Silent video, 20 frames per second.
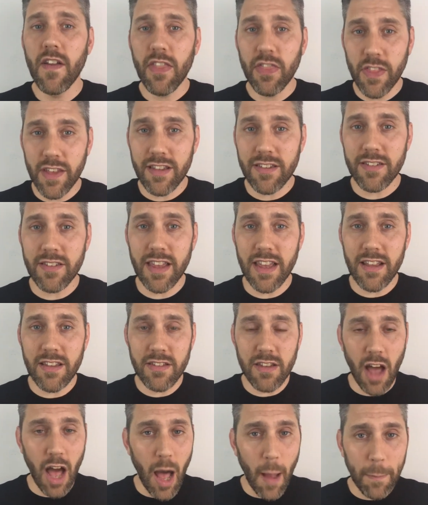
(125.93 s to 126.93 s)
This
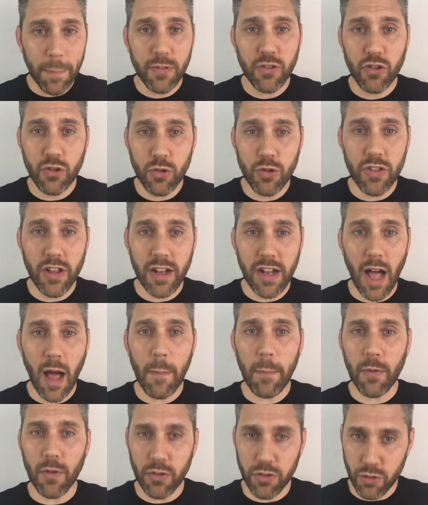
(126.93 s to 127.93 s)
is up to the
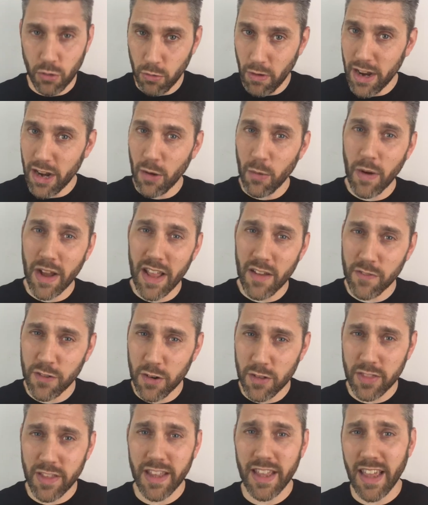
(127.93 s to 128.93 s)
couple. So right away, if
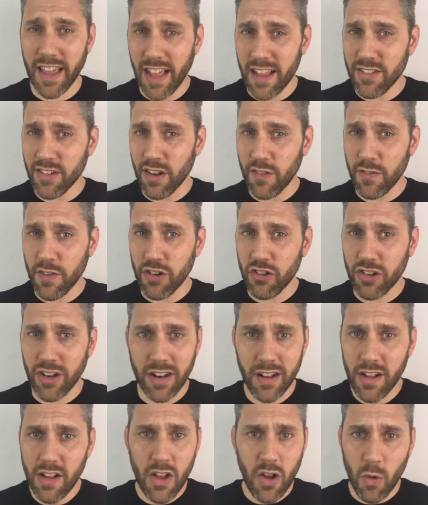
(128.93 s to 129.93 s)
you're thinking as an
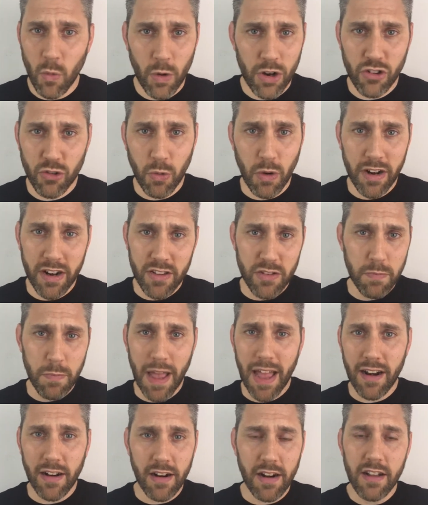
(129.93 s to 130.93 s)
officiant, which one is
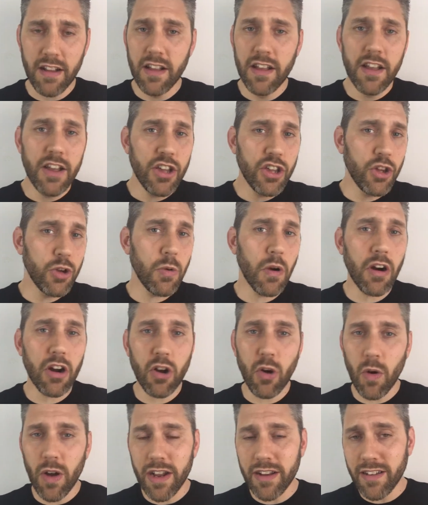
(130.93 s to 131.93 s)
better, you are
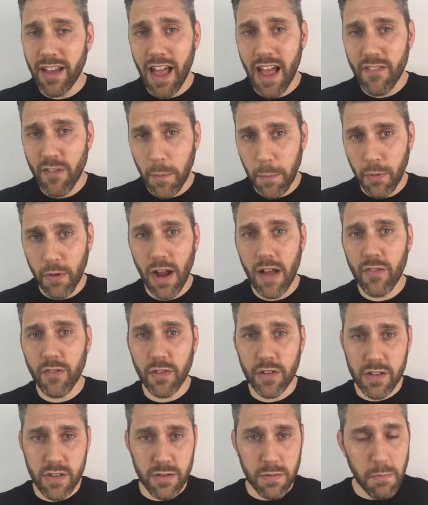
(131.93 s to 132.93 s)
going to have a
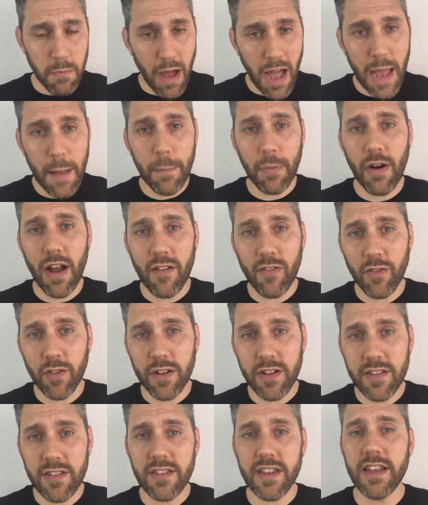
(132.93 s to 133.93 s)
preference. My
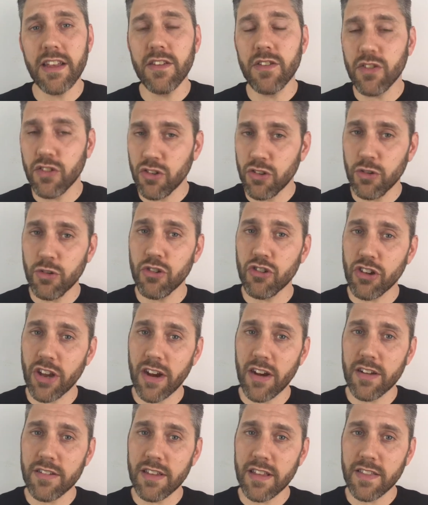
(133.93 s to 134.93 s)
preference is 2
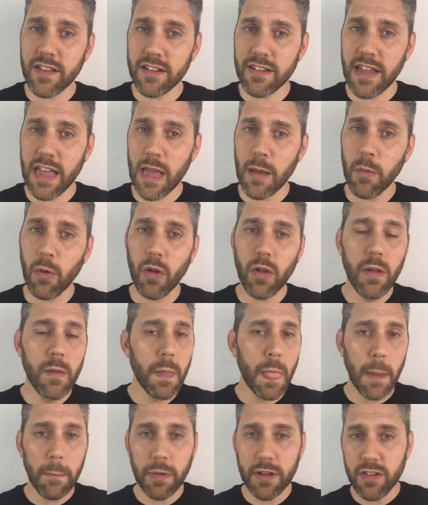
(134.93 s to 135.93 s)
chairs at the table,
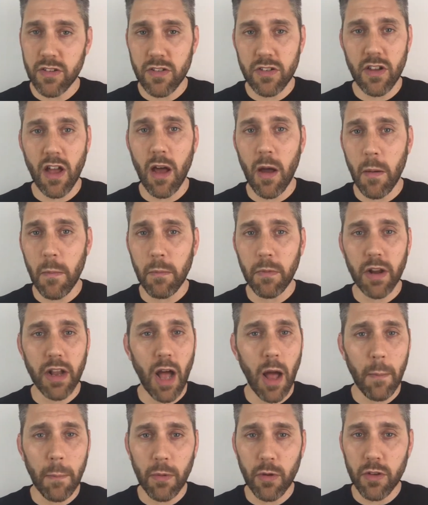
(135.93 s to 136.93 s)
but some
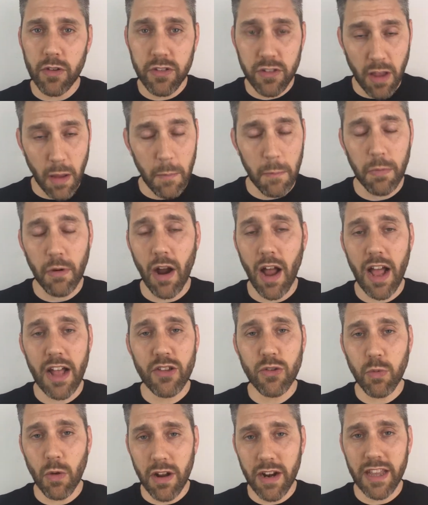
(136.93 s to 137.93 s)
couples, some
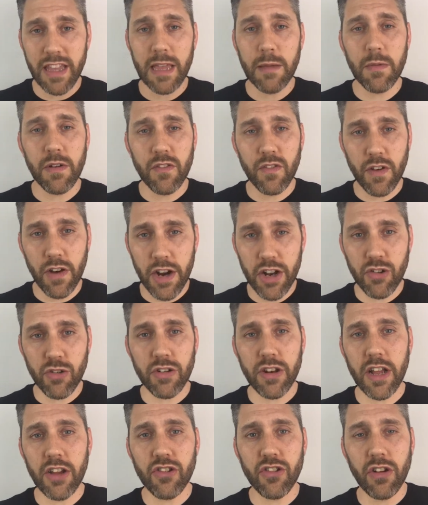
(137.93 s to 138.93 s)
brides want to keep it very
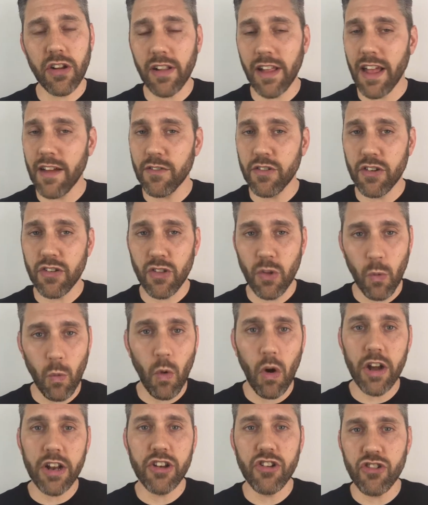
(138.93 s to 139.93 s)
traditional, have just the
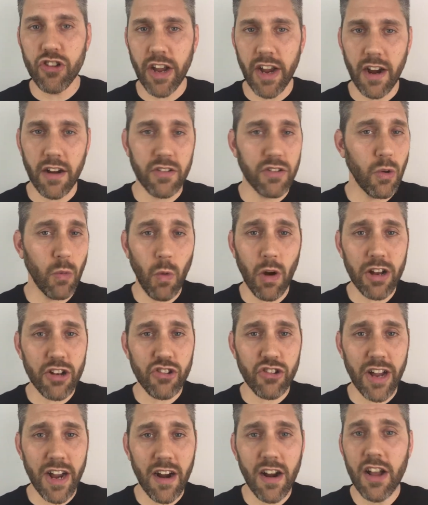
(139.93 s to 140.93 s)
1 chair. So 1
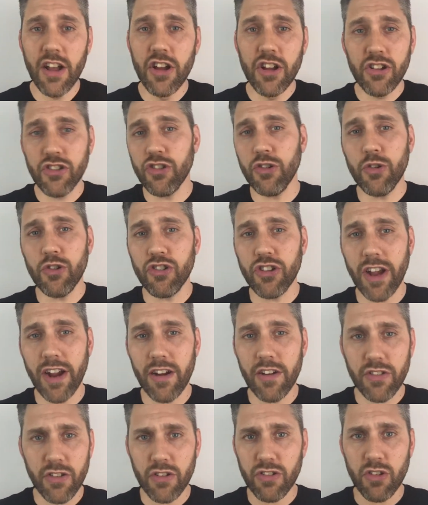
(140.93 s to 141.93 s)
chair, 2
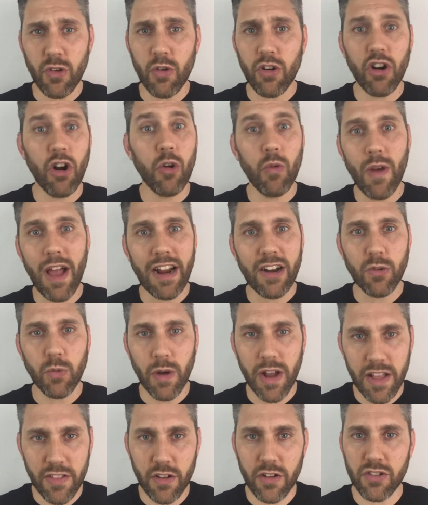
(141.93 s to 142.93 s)
chairs, there's no correct
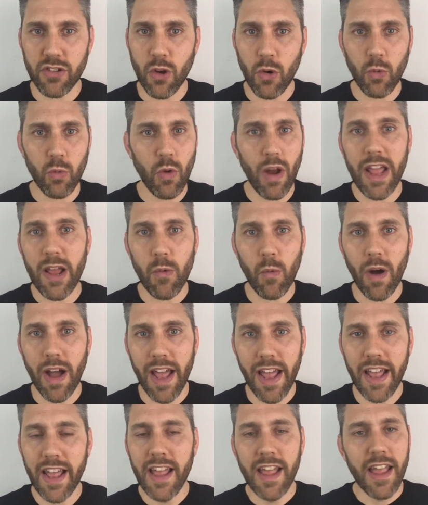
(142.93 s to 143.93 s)
way, there's no right
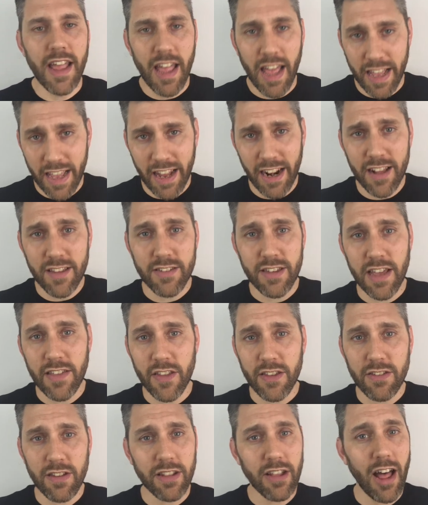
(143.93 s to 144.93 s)
way. Again, I say
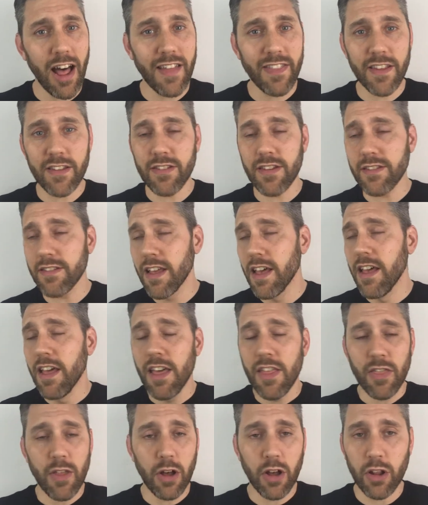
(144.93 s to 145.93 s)
this a lot, this is
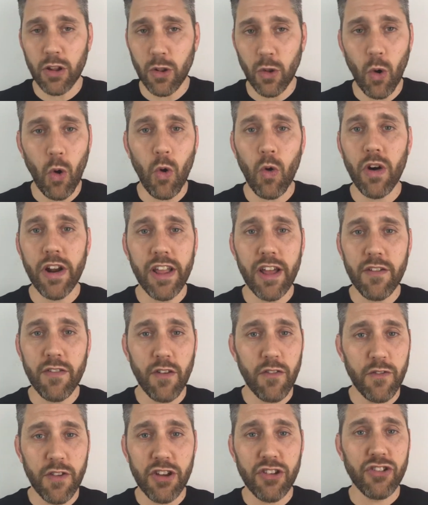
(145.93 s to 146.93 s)
the glory of
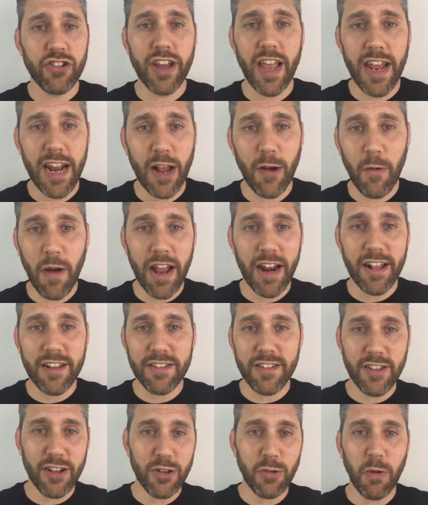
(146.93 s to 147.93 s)
officiating
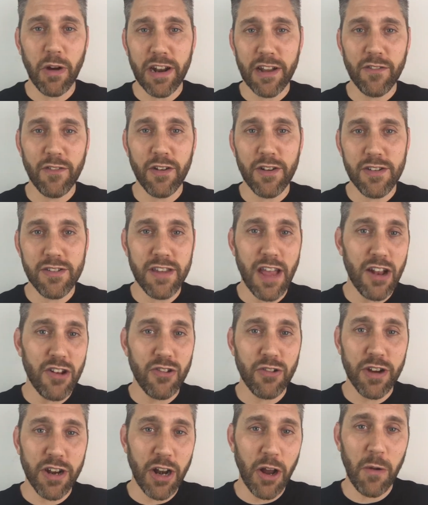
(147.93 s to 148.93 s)
weddings in the 21st
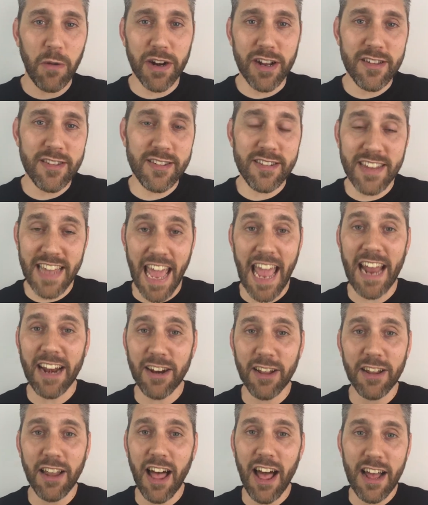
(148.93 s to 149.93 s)
century. No one is
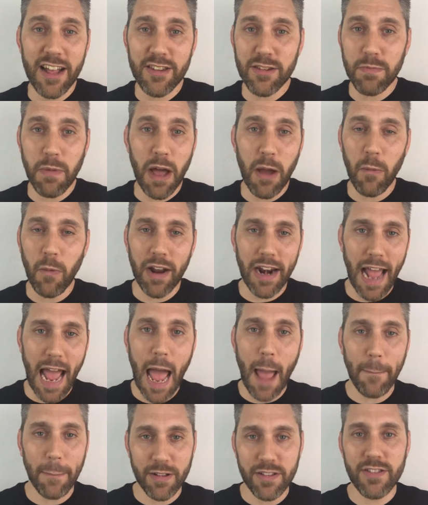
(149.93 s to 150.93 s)
scandalized by what
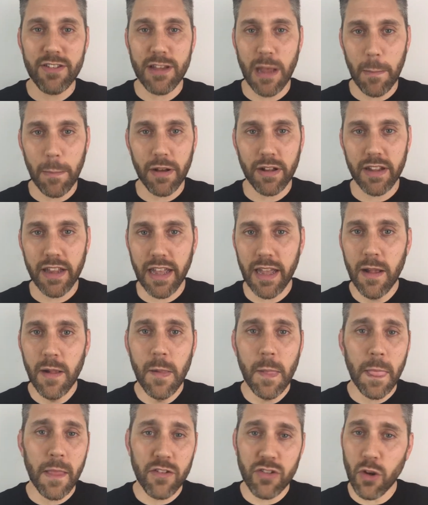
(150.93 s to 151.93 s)
happens typically.
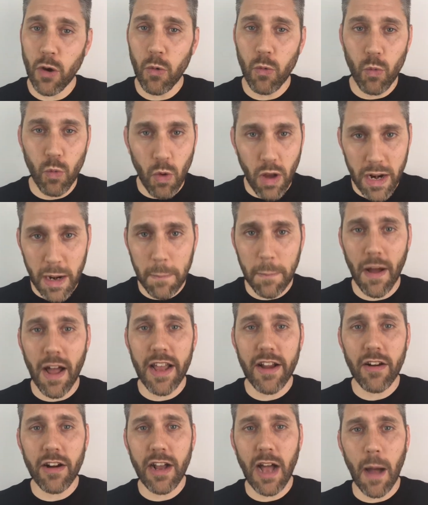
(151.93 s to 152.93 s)
So run it by
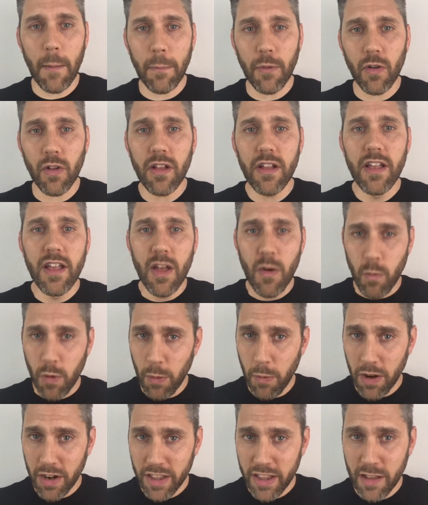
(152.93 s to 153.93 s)
your couple. We
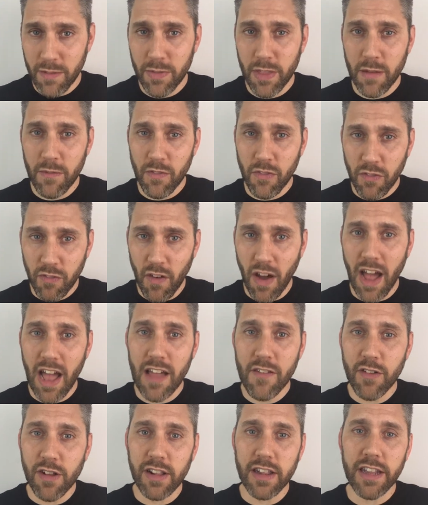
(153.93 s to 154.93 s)
want to give them
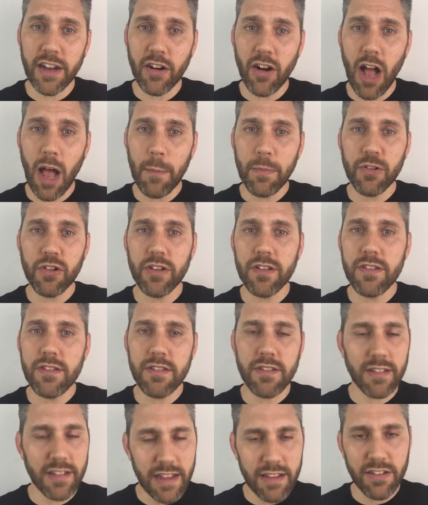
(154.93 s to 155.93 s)
5 clear
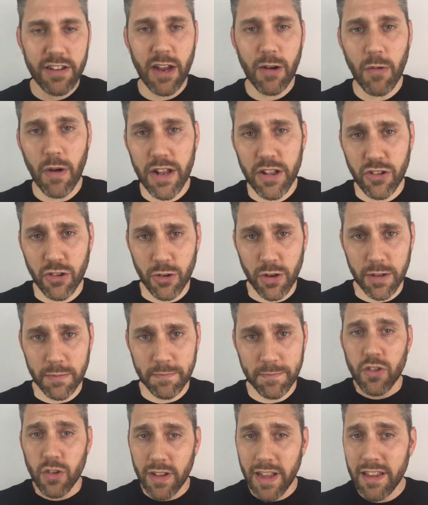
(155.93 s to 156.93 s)
options. Let's get right to it.
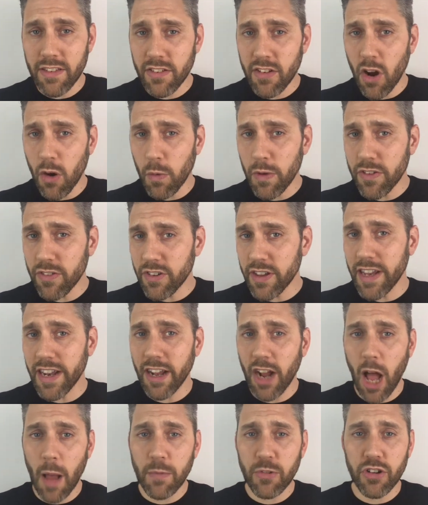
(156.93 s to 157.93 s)
So let's start with
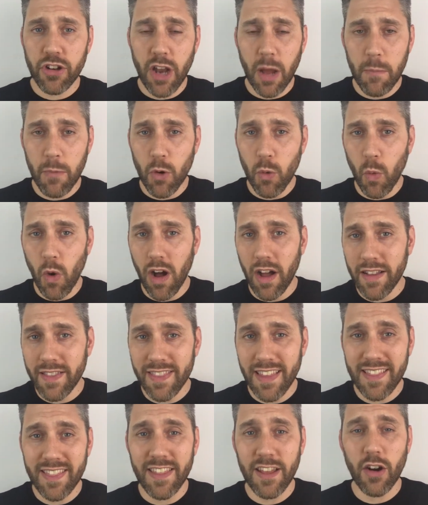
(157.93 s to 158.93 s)
seating option number 1,
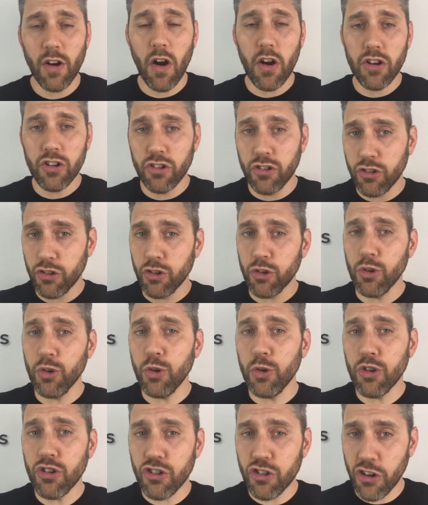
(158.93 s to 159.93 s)
that there are
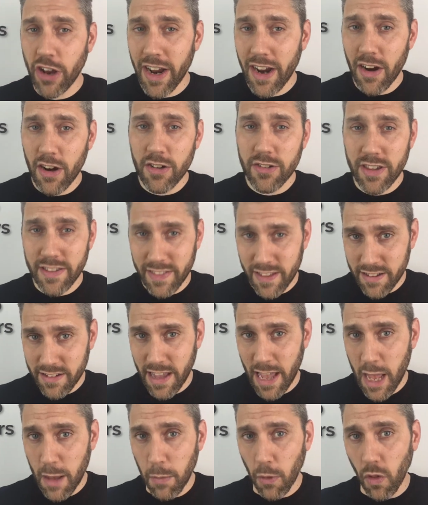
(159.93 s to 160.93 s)
2 chairs at the
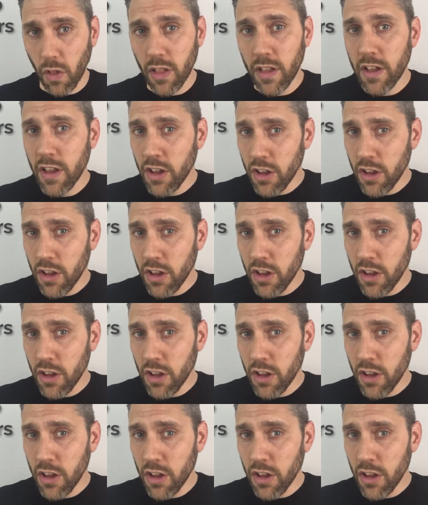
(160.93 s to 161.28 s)
table.